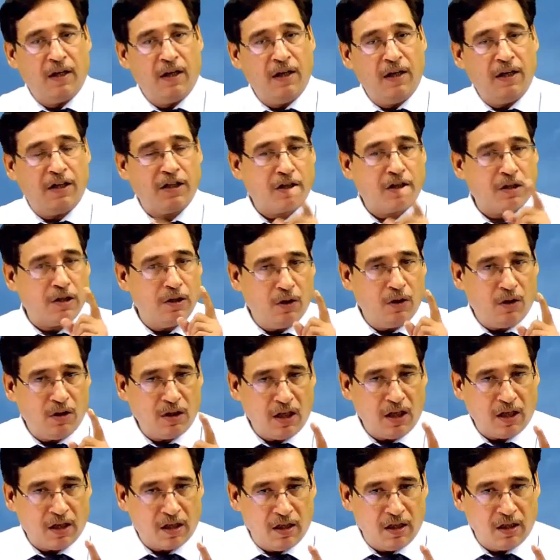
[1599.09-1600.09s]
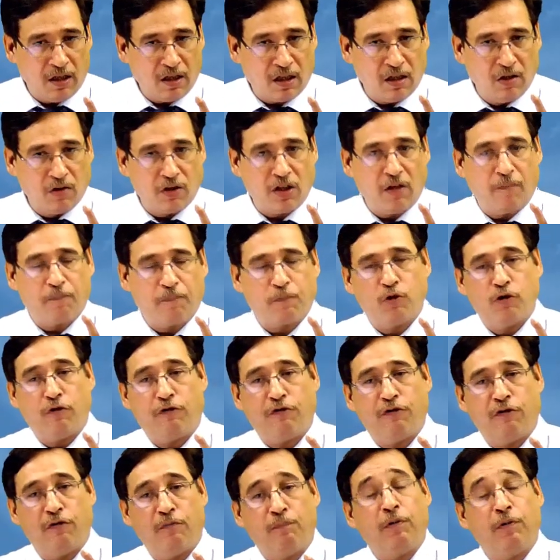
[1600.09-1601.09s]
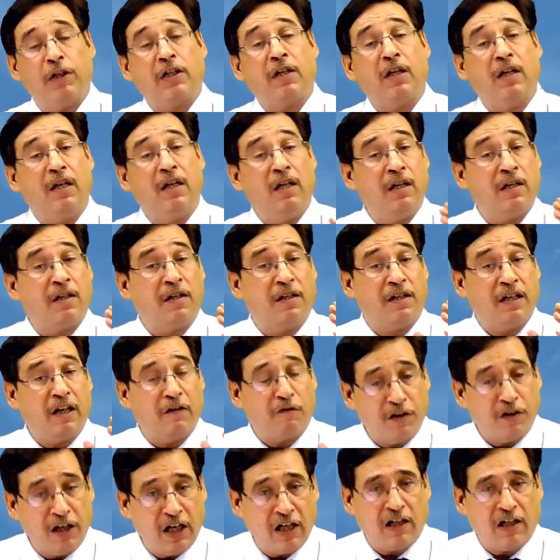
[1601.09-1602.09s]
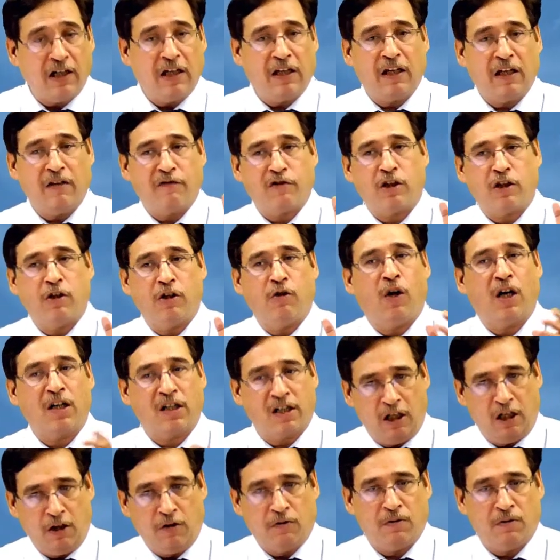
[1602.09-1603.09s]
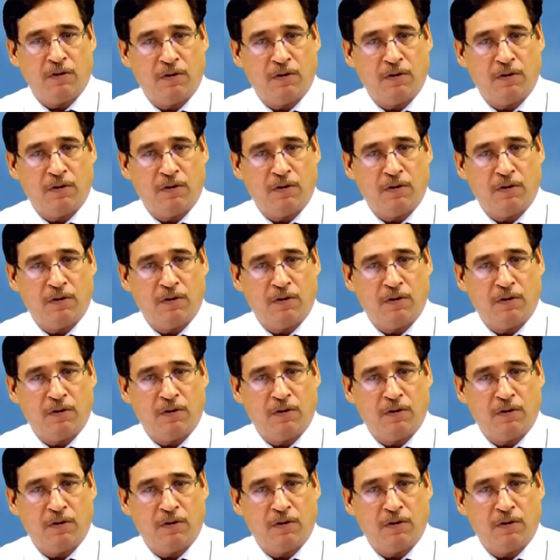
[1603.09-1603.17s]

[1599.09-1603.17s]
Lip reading: It is not a conclusive proof, but it definitely gives you a clue.